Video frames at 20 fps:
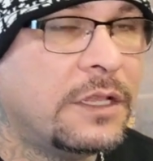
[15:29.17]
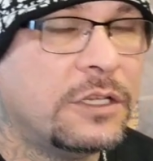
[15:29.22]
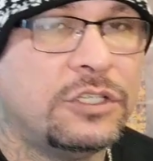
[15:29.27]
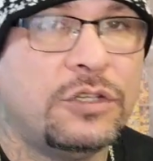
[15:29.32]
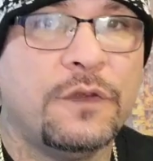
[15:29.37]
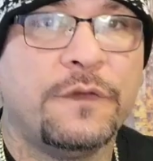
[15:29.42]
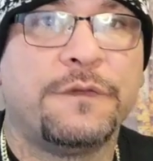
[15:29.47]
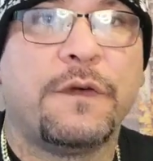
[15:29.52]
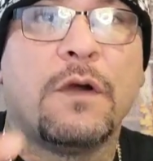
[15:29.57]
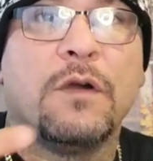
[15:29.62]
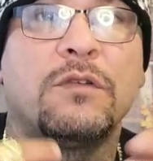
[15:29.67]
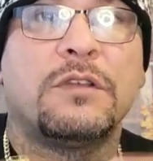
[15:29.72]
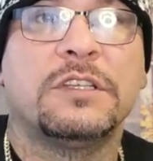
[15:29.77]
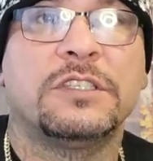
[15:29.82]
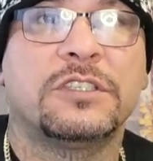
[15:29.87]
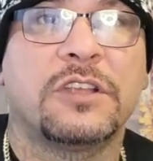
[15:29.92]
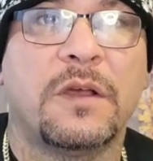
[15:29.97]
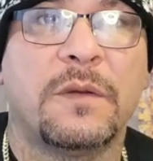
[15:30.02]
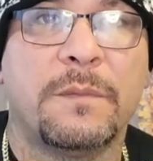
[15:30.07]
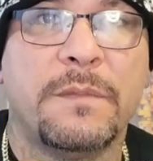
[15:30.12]
to
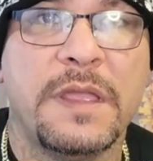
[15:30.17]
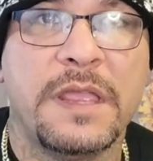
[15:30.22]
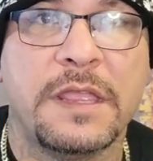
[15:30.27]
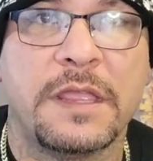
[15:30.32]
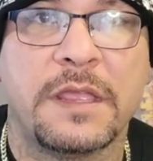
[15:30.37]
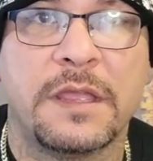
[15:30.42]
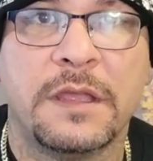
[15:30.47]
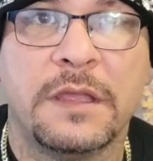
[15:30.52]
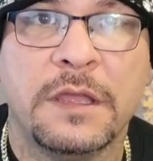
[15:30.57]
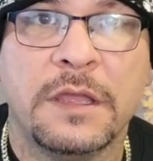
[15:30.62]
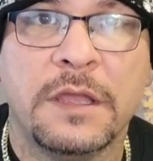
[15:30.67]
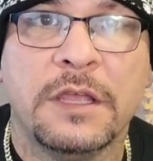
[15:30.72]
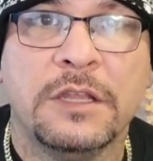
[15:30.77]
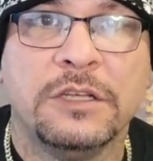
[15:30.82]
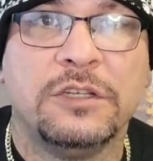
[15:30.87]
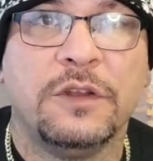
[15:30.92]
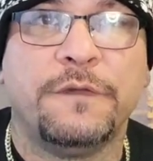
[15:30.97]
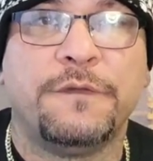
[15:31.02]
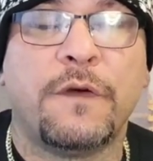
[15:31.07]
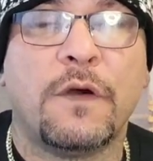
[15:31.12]
focus on me,
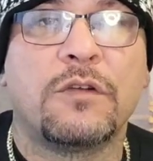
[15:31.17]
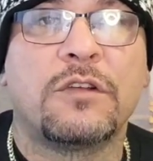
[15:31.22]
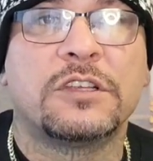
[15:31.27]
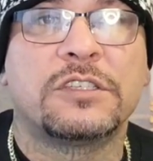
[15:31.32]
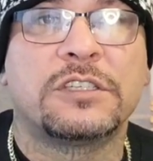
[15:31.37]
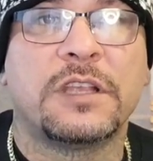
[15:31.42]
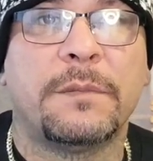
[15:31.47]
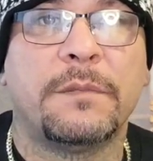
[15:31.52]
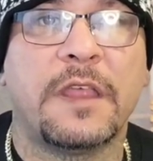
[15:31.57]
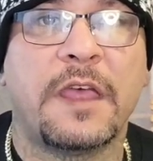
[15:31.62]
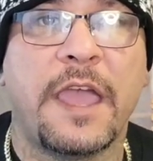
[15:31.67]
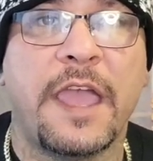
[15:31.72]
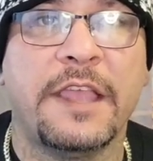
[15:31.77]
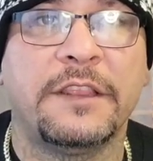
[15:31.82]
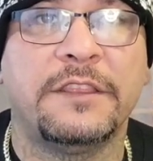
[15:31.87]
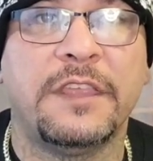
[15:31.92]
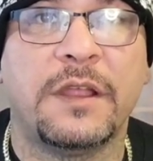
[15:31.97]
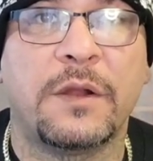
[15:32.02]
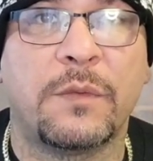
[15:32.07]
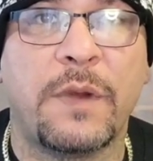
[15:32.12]
to focus on my
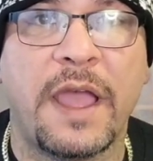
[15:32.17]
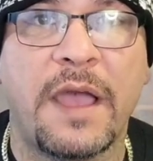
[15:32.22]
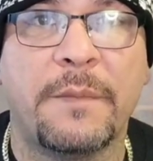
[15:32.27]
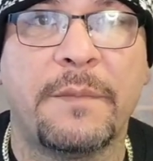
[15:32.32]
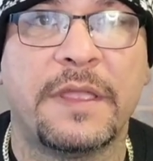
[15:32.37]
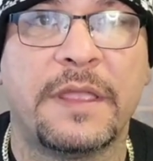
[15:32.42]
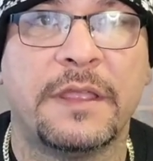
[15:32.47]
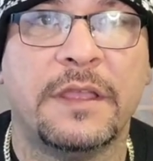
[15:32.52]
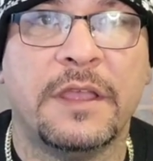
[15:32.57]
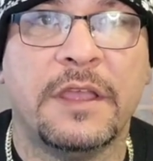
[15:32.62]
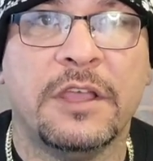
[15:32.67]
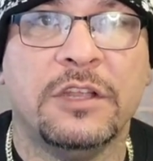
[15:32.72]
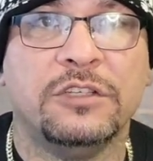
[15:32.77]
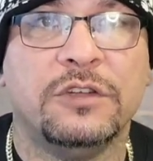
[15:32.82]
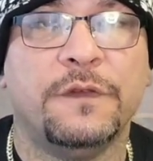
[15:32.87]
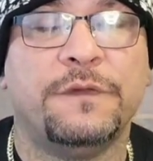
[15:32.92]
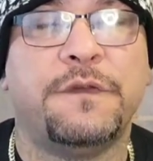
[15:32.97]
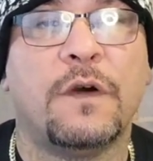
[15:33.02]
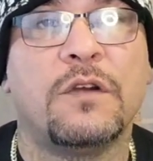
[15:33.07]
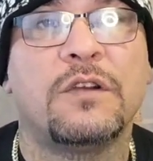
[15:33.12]
gente around me,
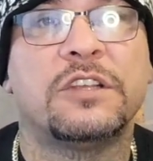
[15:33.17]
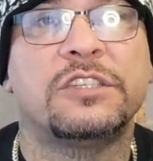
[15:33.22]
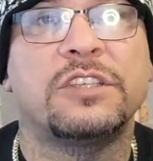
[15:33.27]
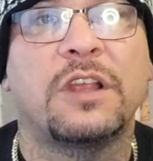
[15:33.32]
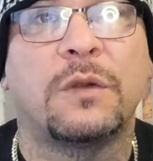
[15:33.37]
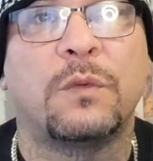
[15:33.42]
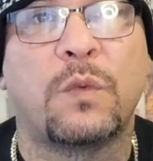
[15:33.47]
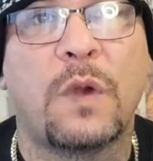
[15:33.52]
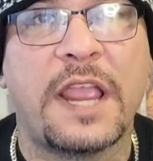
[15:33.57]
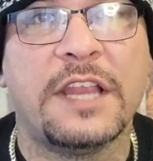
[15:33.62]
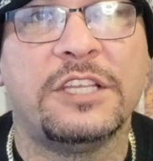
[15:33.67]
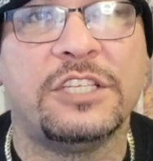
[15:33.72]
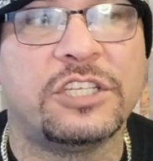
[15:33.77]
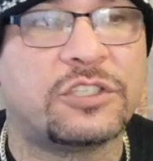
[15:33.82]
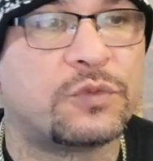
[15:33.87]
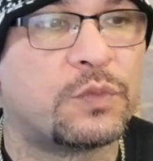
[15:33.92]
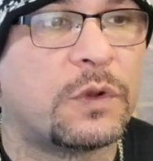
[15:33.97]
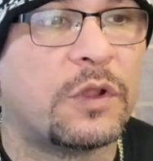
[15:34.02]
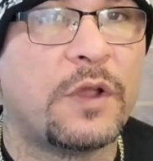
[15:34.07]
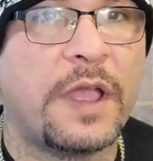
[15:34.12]
to focus on
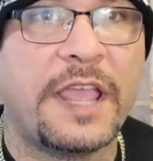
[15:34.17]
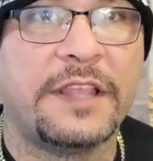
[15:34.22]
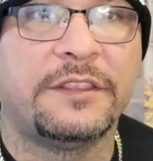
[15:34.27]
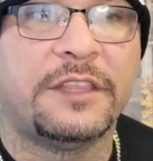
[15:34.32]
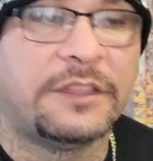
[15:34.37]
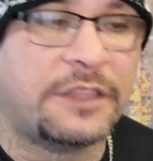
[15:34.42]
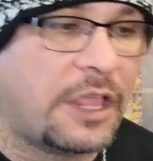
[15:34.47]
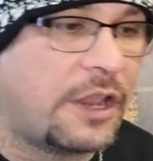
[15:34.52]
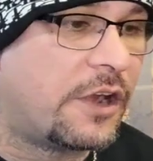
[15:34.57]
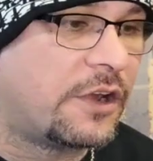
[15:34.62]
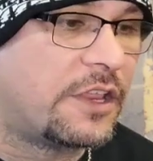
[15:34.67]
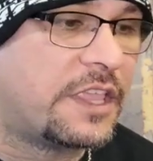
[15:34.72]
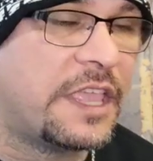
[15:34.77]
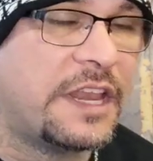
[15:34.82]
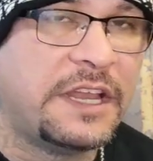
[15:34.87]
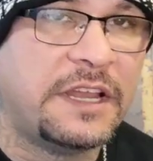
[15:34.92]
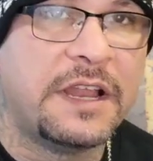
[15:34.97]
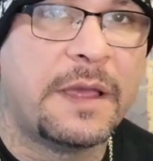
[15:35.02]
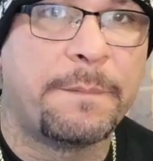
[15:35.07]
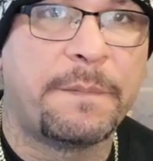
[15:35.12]
righteous, real gente that are
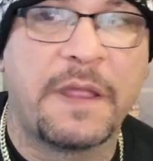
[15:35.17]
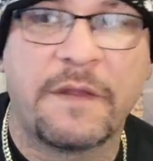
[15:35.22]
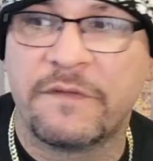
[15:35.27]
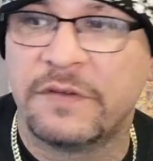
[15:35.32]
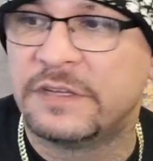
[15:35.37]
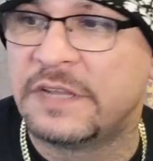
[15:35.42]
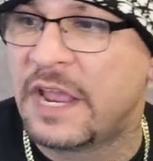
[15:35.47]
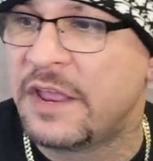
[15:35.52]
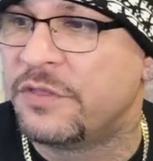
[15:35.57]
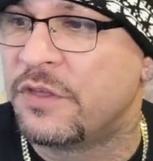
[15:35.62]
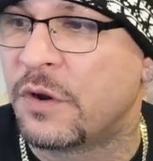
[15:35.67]
getting up every day.